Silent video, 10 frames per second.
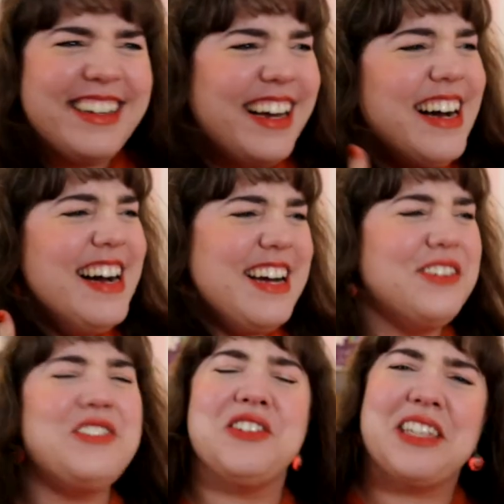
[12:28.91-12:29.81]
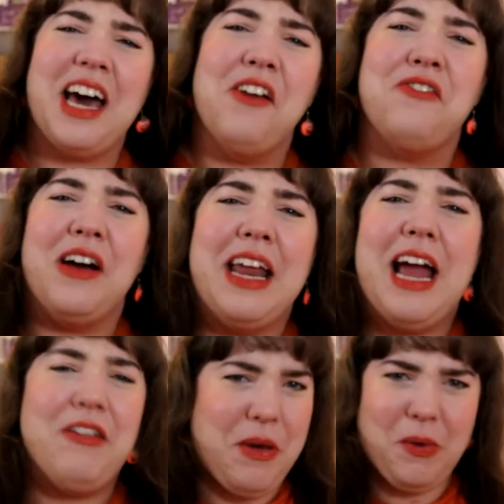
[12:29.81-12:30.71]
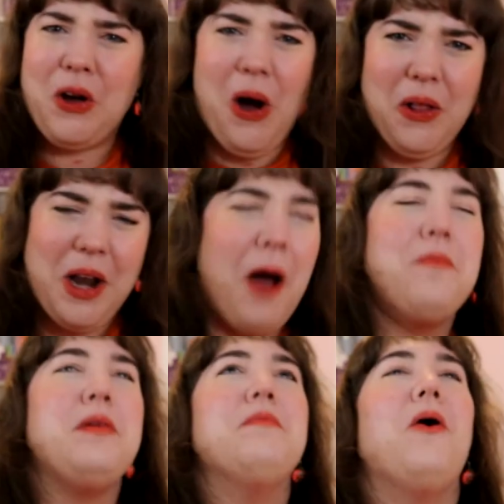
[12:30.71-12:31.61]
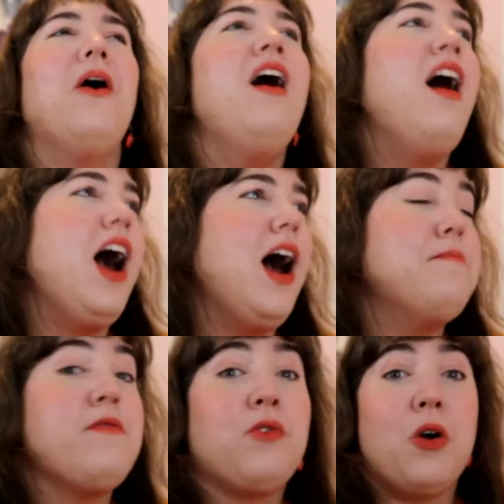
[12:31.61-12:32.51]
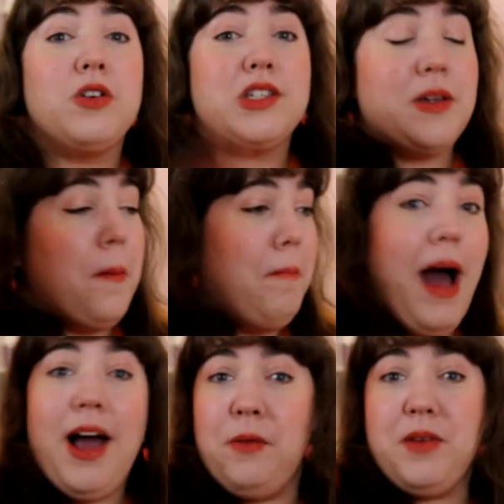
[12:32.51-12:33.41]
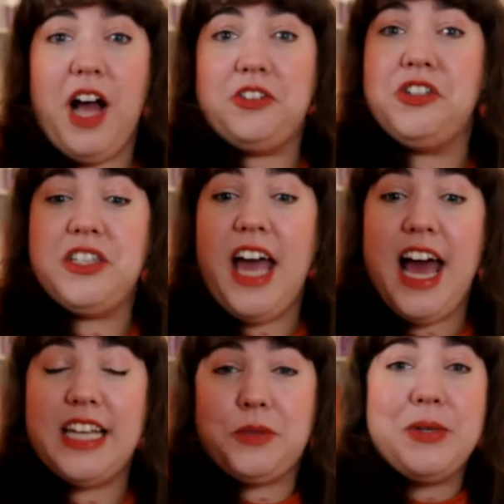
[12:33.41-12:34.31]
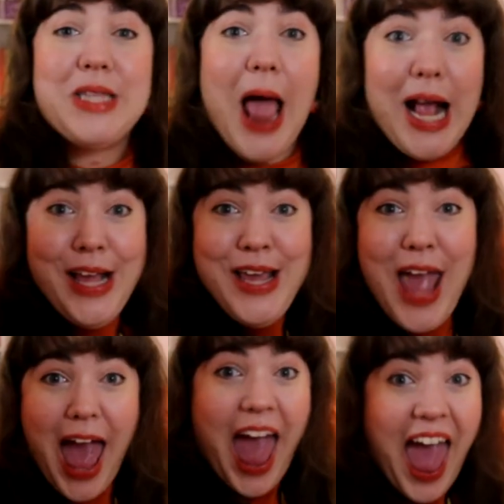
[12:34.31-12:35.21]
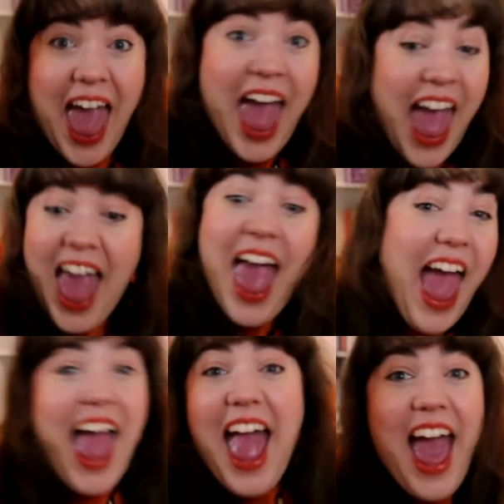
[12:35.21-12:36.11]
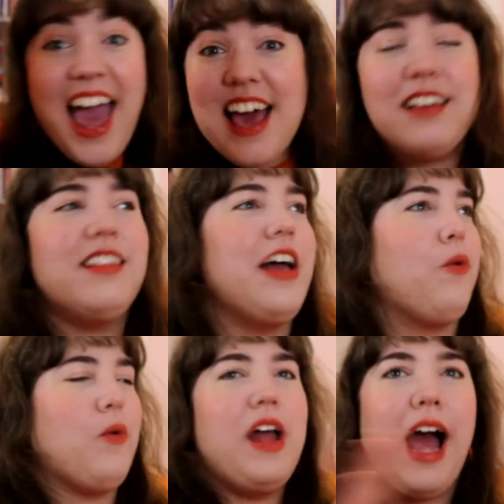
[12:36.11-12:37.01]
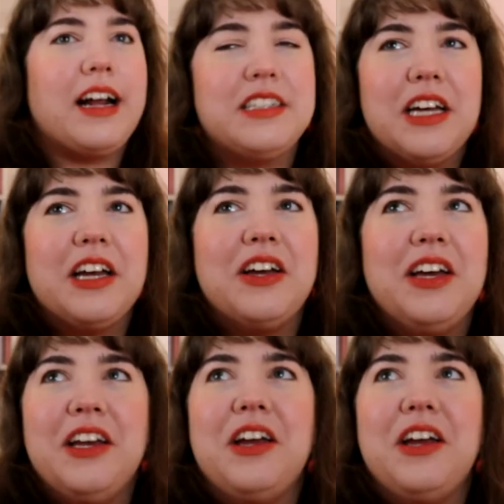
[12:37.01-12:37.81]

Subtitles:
it was just kind of funny how they were calling out people. Of course, my obnoxious ass was like, yay! And like reacting